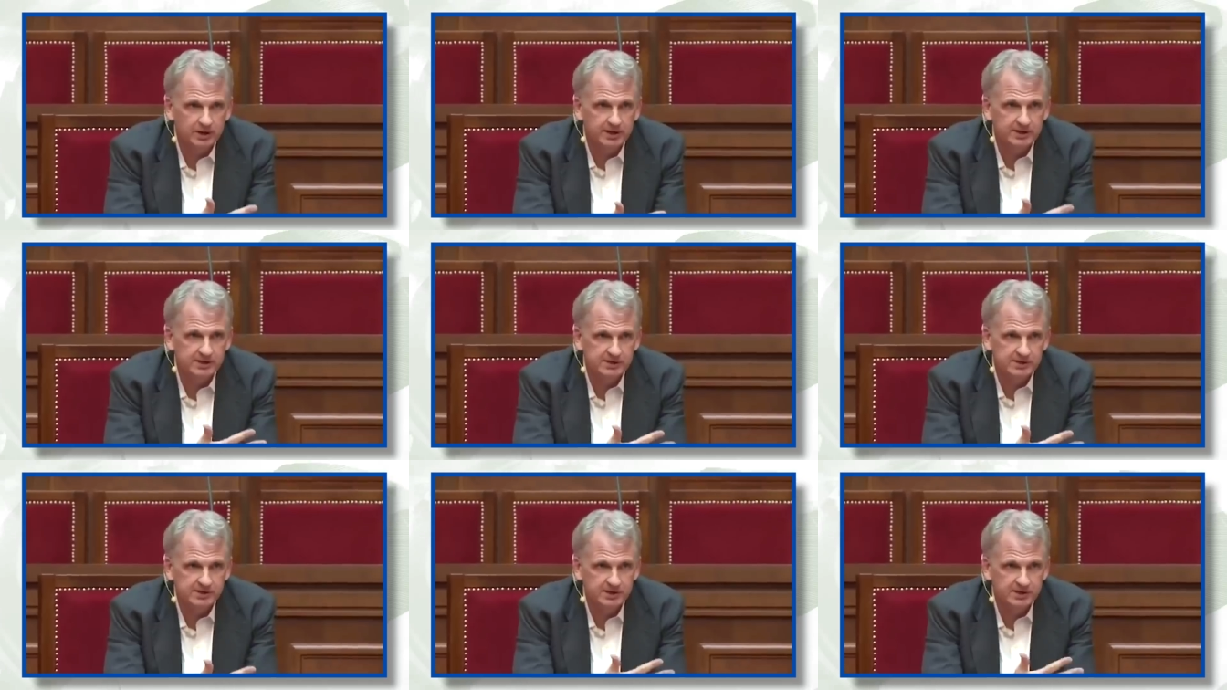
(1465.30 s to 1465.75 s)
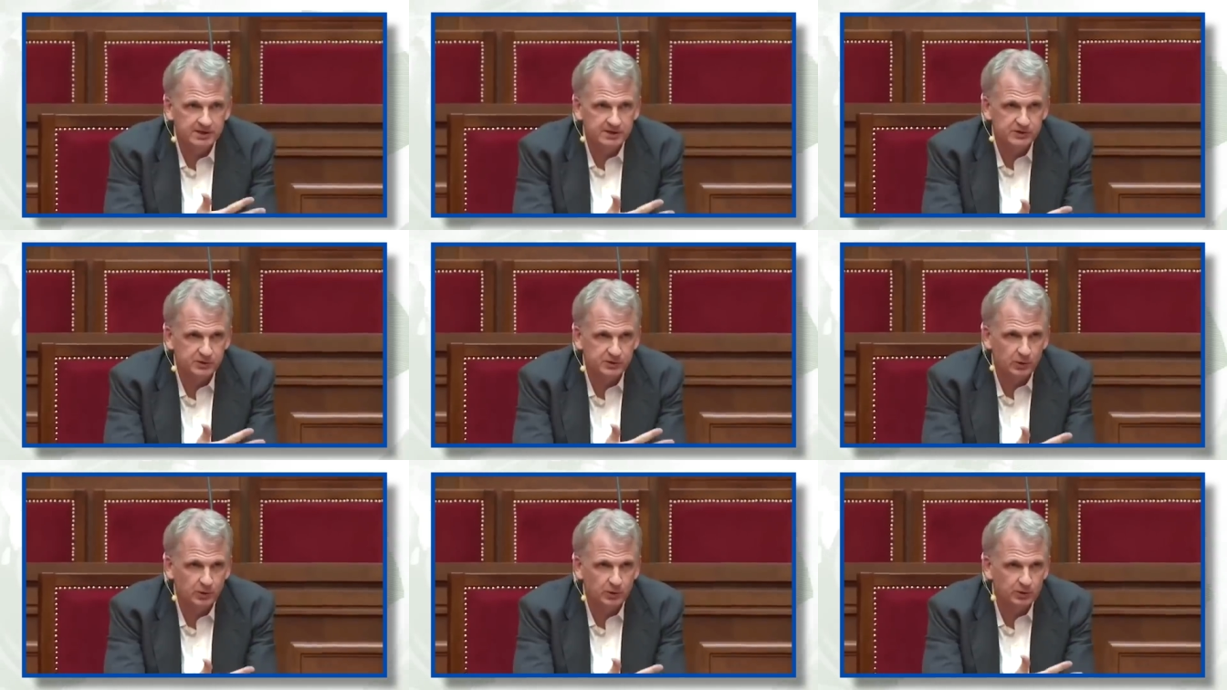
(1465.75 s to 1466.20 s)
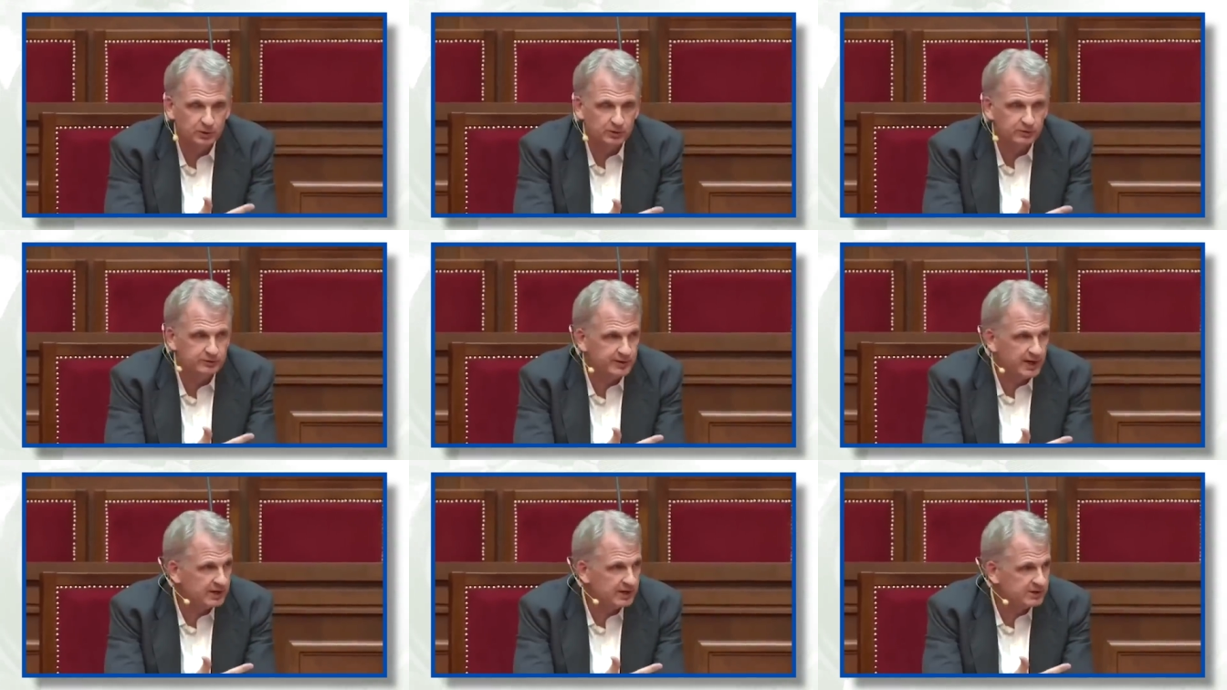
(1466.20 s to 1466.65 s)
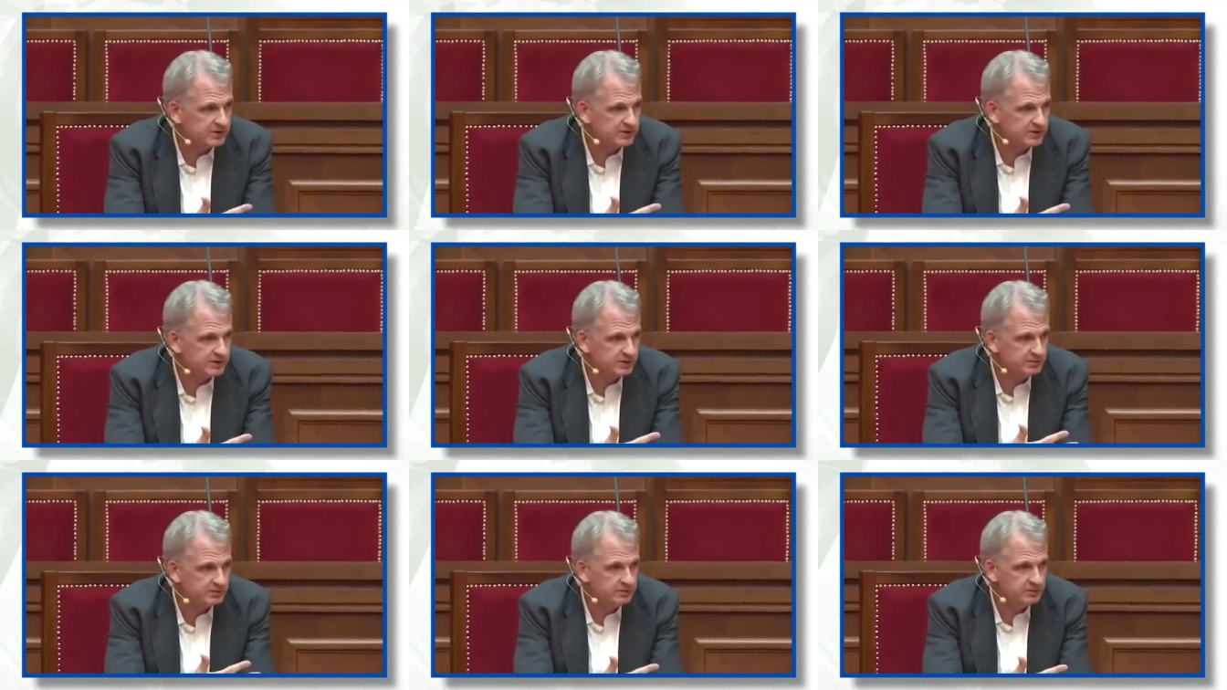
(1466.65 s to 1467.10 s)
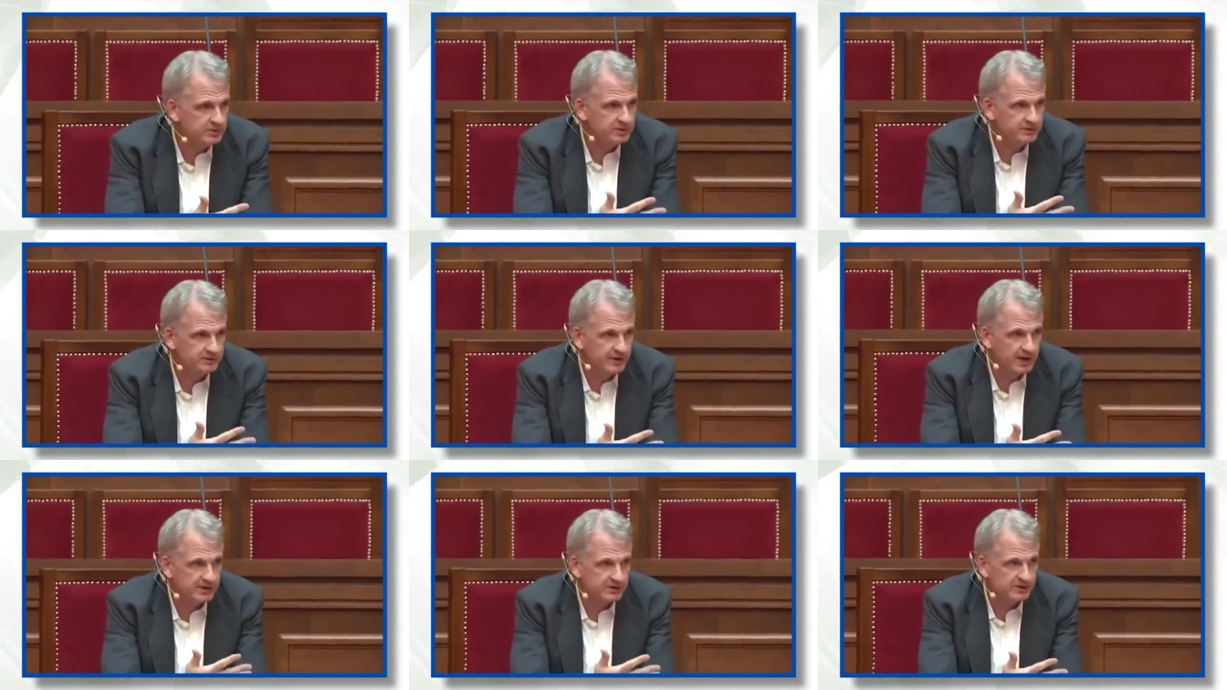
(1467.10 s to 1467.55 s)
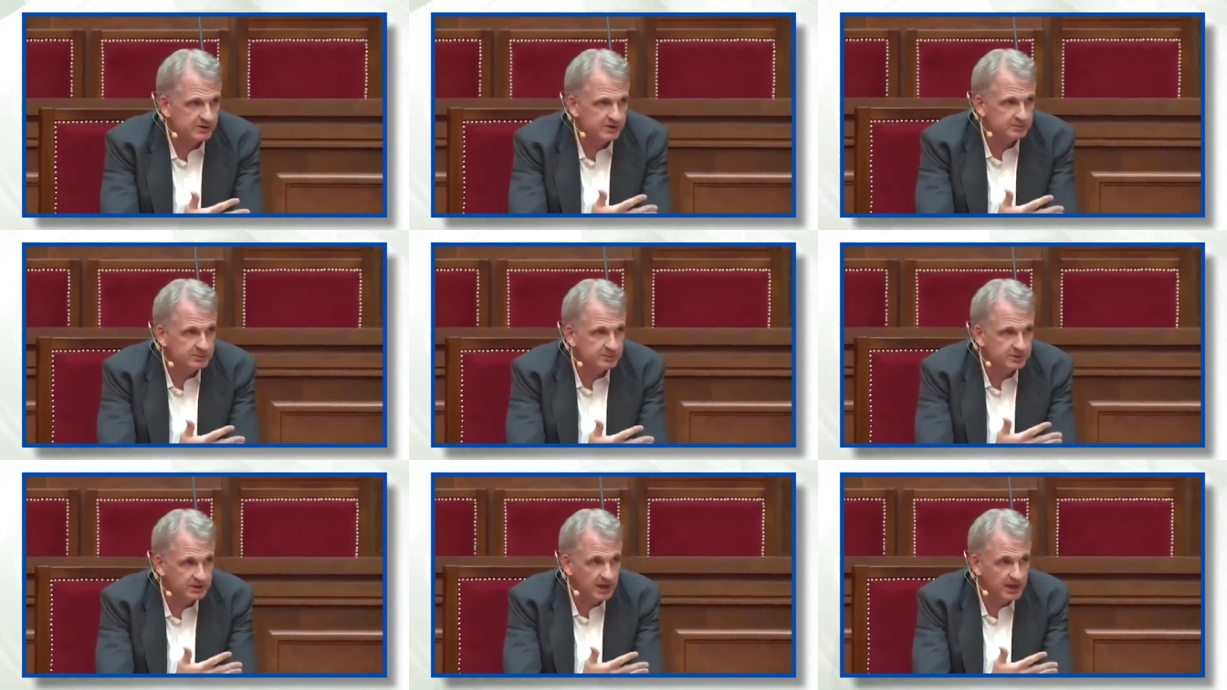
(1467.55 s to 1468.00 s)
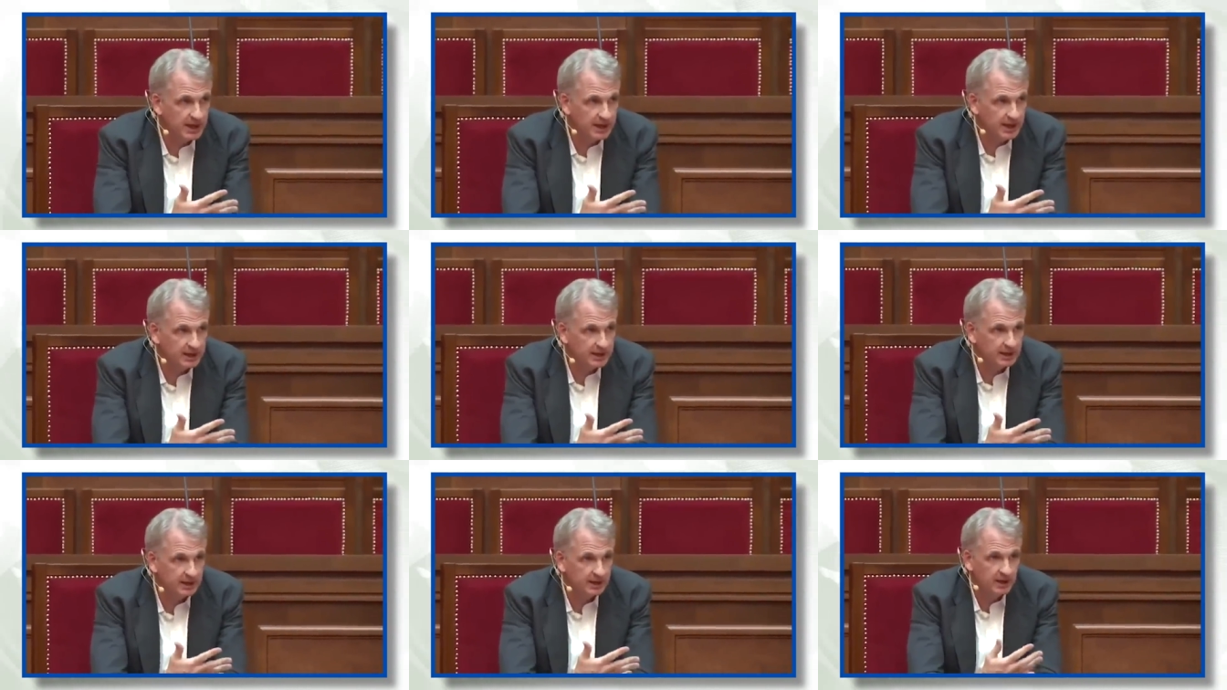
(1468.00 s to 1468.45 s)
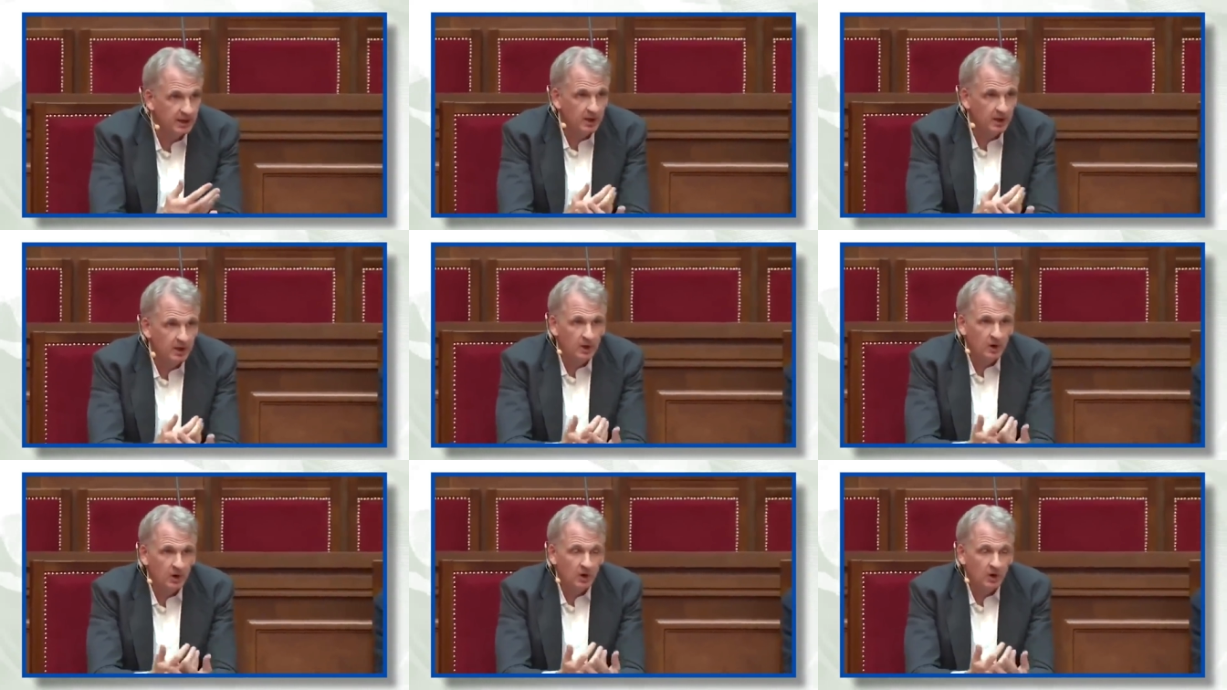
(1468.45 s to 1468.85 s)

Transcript: What links historical fascism to fascism today?